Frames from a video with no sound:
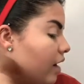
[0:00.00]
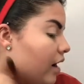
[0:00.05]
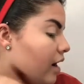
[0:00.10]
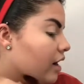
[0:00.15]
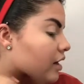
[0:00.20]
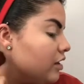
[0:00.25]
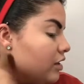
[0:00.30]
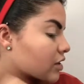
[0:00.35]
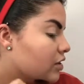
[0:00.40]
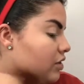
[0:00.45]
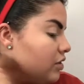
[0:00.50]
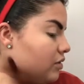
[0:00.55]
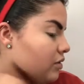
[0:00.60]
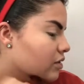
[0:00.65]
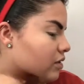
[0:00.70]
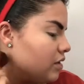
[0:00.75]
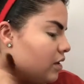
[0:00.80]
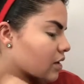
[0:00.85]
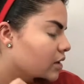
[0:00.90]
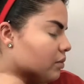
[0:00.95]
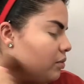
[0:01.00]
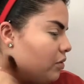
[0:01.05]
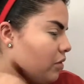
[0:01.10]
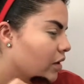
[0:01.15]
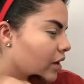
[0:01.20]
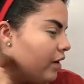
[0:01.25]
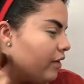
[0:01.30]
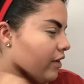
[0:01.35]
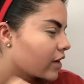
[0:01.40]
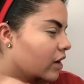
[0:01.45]
I just don't see the
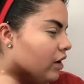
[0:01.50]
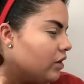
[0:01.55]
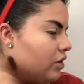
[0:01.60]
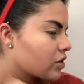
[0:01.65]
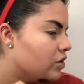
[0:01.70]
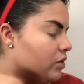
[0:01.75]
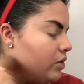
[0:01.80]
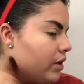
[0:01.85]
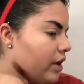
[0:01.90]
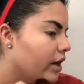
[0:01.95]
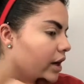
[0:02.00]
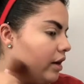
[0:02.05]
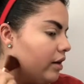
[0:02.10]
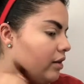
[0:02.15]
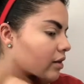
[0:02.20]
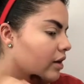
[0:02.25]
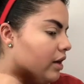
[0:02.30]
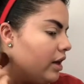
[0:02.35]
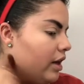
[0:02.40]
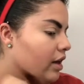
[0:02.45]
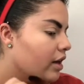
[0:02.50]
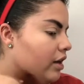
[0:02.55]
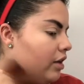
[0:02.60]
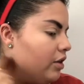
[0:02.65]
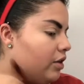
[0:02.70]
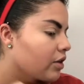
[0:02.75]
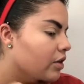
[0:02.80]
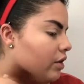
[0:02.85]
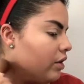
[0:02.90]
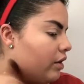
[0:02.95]
point of contouring
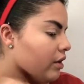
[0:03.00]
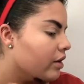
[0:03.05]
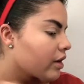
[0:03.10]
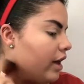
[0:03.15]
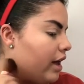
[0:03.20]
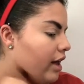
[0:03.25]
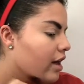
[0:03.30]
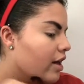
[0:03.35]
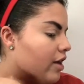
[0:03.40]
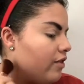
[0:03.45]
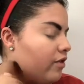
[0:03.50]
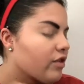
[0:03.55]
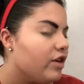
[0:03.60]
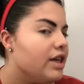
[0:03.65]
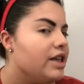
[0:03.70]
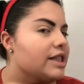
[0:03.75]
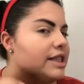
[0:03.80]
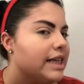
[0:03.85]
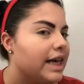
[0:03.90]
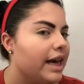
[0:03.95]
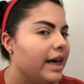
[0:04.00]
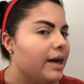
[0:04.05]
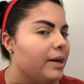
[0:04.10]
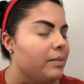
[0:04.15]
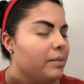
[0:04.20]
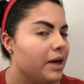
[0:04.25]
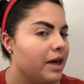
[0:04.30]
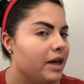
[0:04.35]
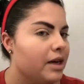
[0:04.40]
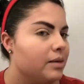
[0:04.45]
in your everyday
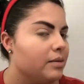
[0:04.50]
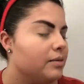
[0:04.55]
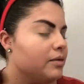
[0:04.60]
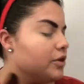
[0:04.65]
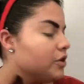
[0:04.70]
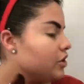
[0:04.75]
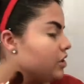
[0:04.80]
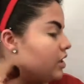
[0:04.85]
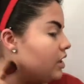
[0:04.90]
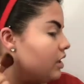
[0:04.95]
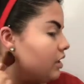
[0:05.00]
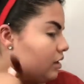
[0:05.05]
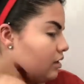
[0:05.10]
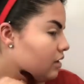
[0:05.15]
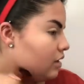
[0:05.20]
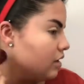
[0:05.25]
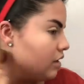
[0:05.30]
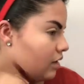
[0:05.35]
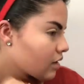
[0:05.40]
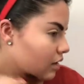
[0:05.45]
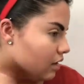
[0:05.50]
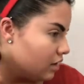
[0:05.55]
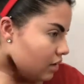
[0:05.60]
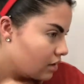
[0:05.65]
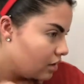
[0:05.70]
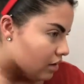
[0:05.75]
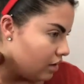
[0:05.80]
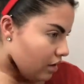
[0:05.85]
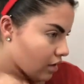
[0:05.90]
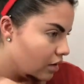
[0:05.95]
makeup routine.
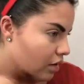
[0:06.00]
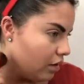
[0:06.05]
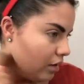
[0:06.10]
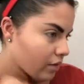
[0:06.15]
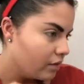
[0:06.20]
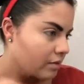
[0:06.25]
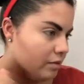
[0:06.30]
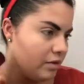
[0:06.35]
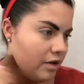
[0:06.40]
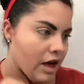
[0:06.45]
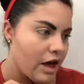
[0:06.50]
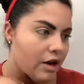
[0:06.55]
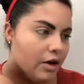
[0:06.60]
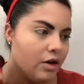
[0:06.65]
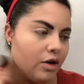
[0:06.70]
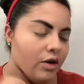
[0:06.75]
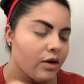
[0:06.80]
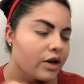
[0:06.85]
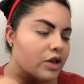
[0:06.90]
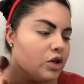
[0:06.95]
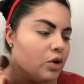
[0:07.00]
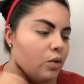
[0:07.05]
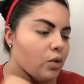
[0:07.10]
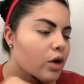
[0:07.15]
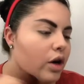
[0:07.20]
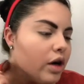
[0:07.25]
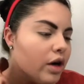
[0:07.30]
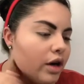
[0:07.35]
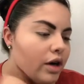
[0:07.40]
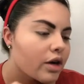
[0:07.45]
You know, going to
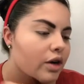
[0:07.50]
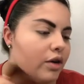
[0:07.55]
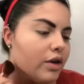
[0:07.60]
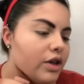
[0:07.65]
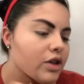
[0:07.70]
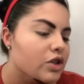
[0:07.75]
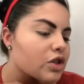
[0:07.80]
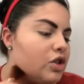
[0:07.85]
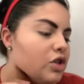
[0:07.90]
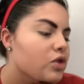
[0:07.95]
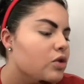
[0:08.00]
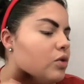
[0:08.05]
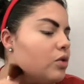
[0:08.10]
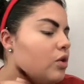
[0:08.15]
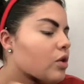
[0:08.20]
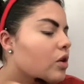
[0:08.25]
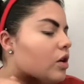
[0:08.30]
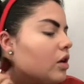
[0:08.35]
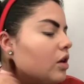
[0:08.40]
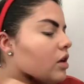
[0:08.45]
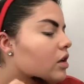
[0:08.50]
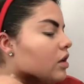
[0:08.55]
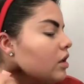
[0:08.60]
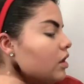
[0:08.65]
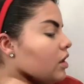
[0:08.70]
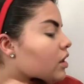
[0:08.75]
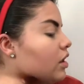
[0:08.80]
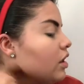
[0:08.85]
work, going to school,